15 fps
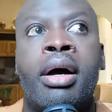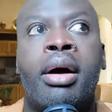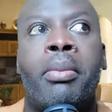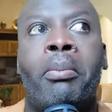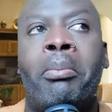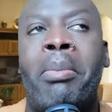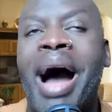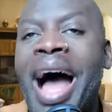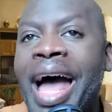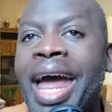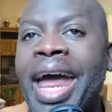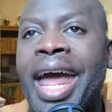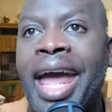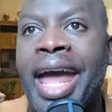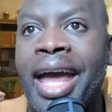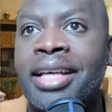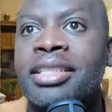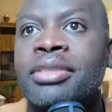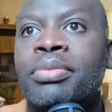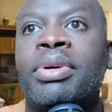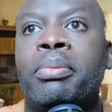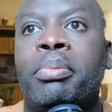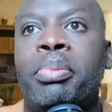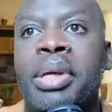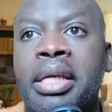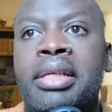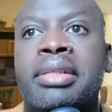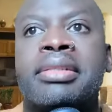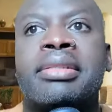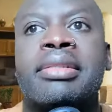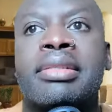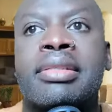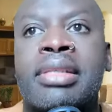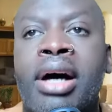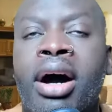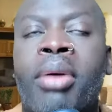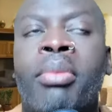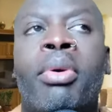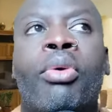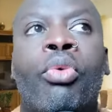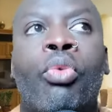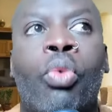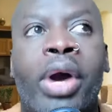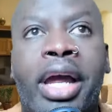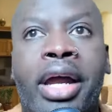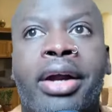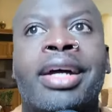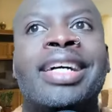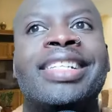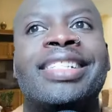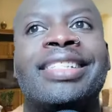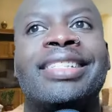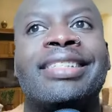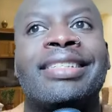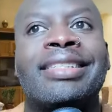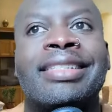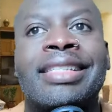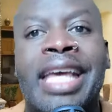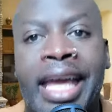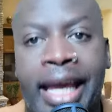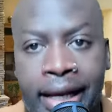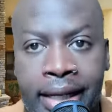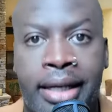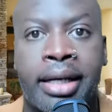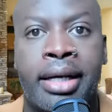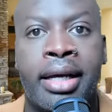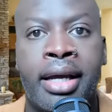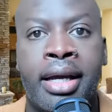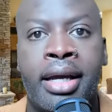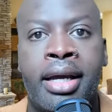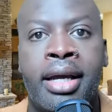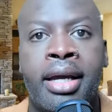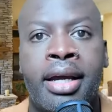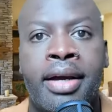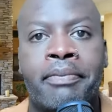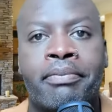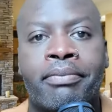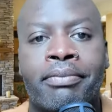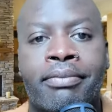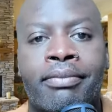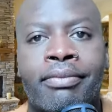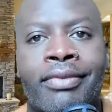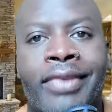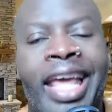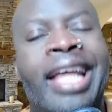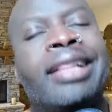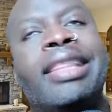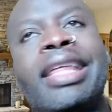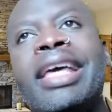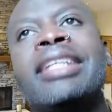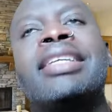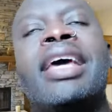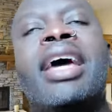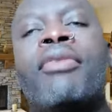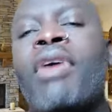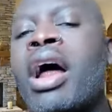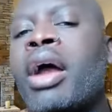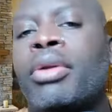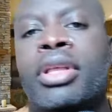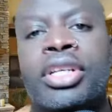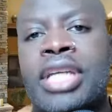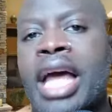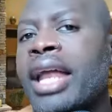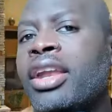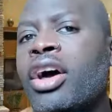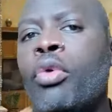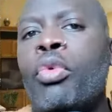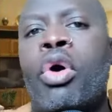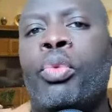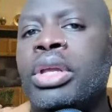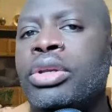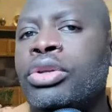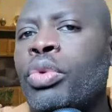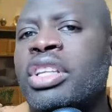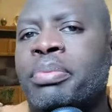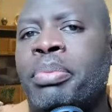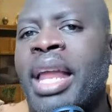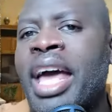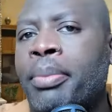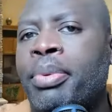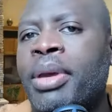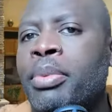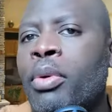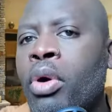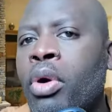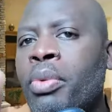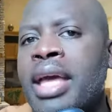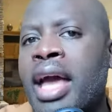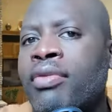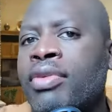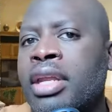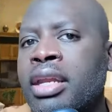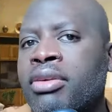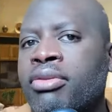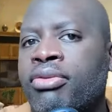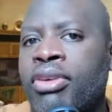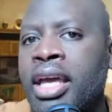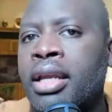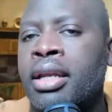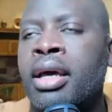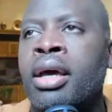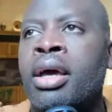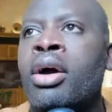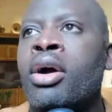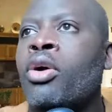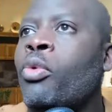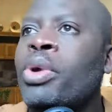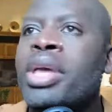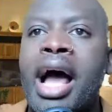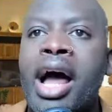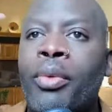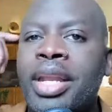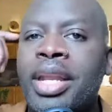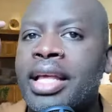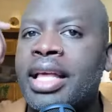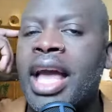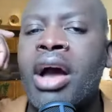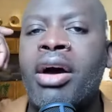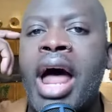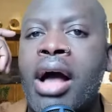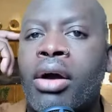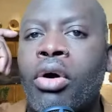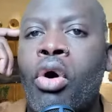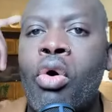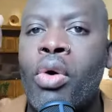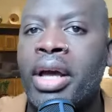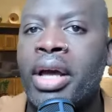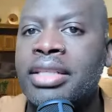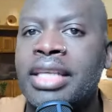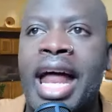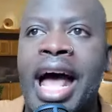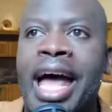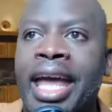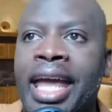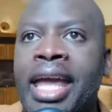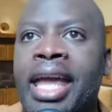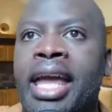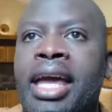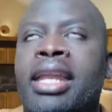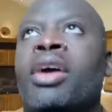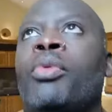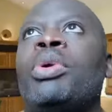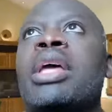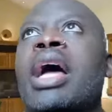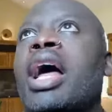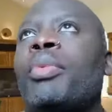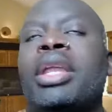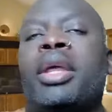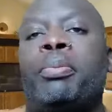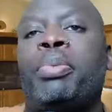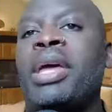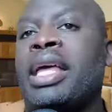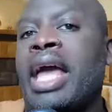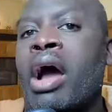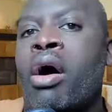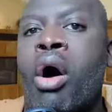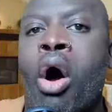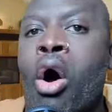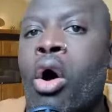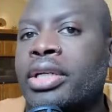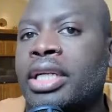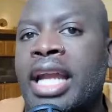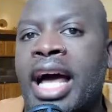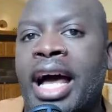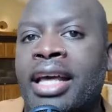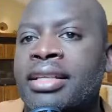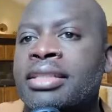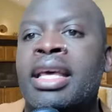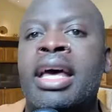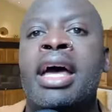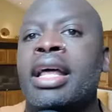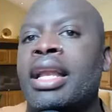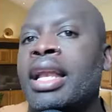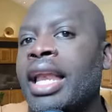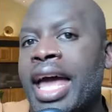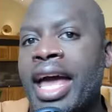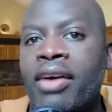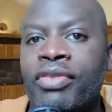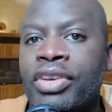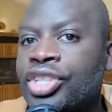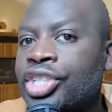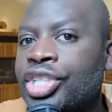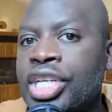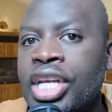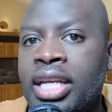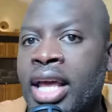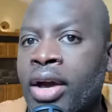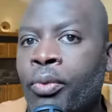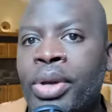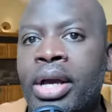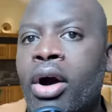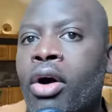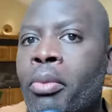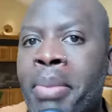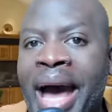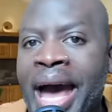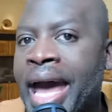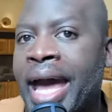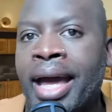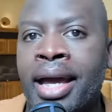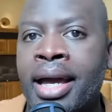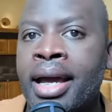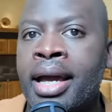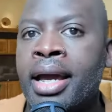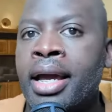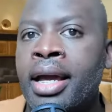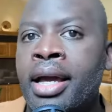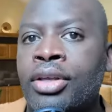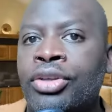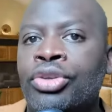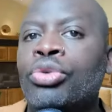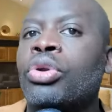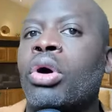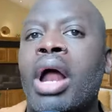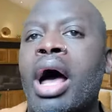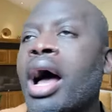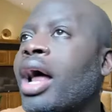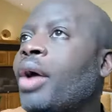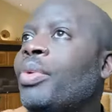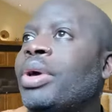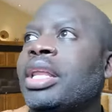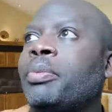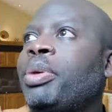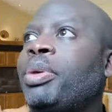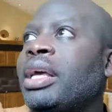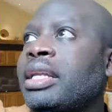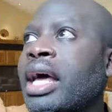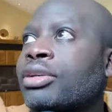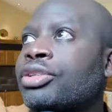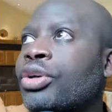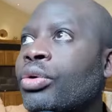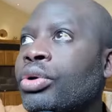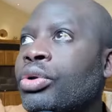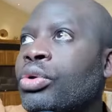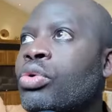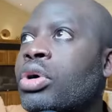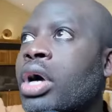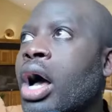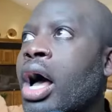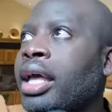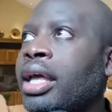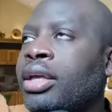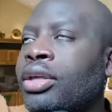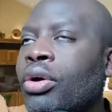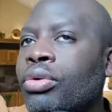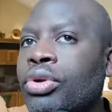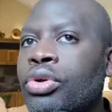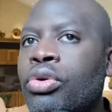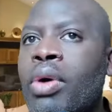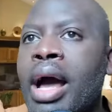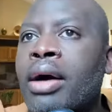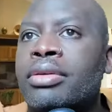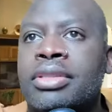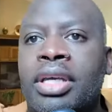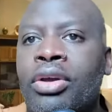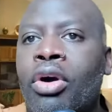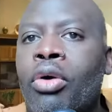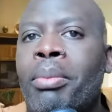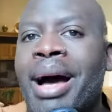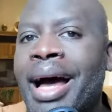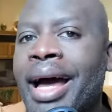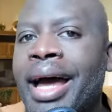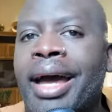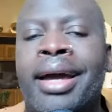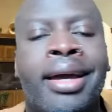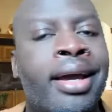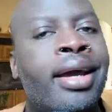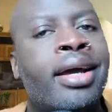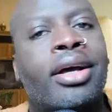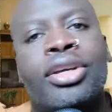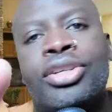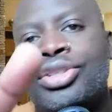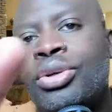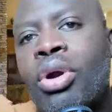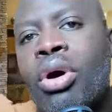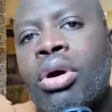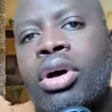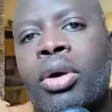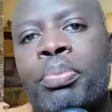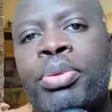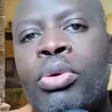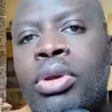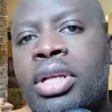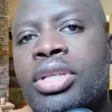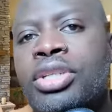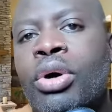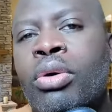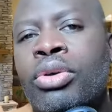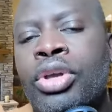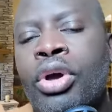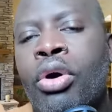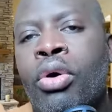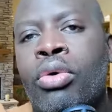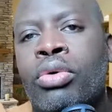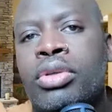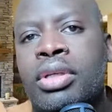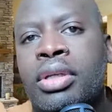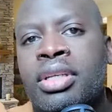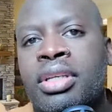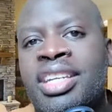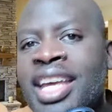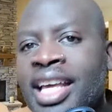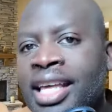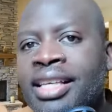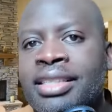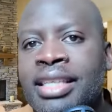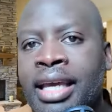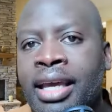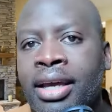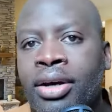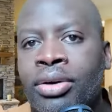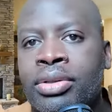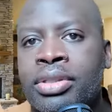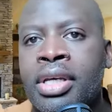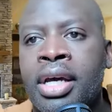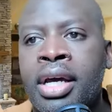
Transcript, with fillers: my ass would be somewhere sick. And then to have already, because y'all know what we do as black people. When we have an event, we already count our coins in our head and we already pick out all the nice, lavish shit that we gonna buy. You don't already pick out your new car and your new house in your mind because you don't computed your, your ticket sales,